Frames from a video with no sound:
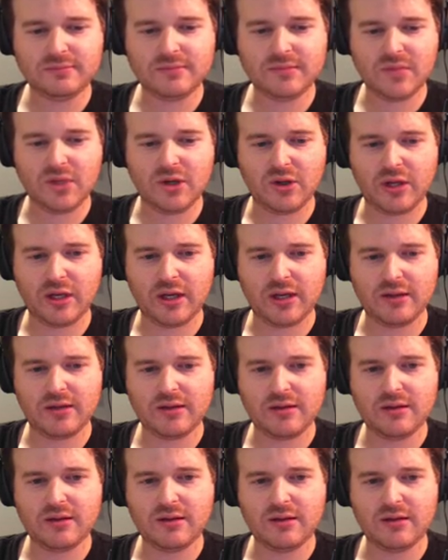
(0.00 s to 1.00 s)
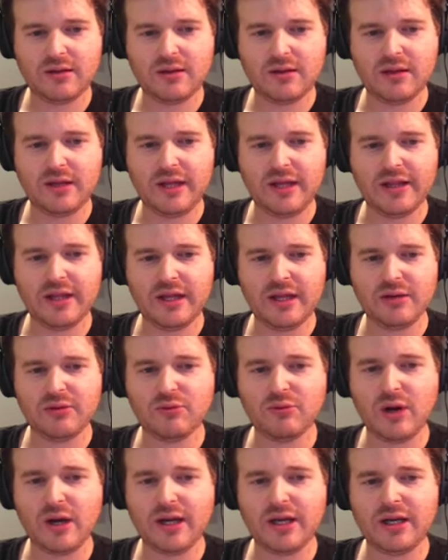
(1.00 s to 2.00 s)
Okay, and then
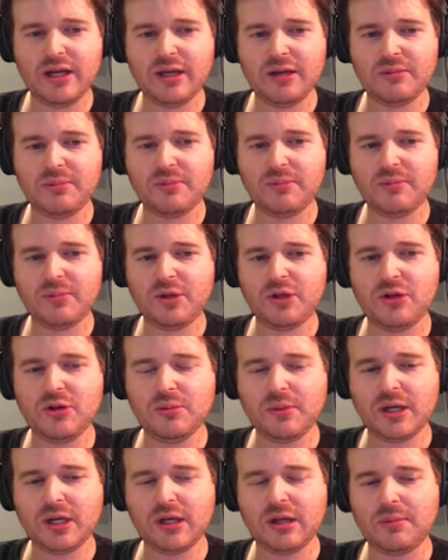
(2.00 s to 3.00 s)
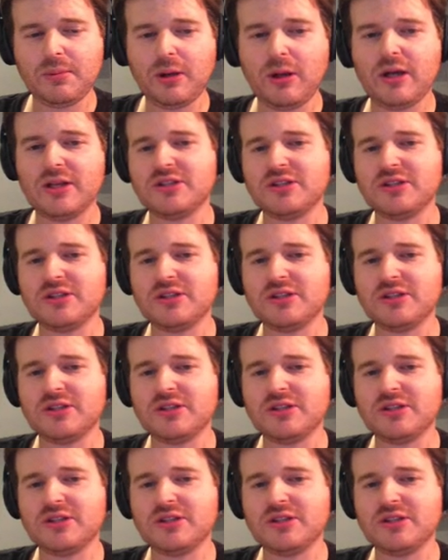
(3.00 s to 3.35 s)
run it into kubectl apply.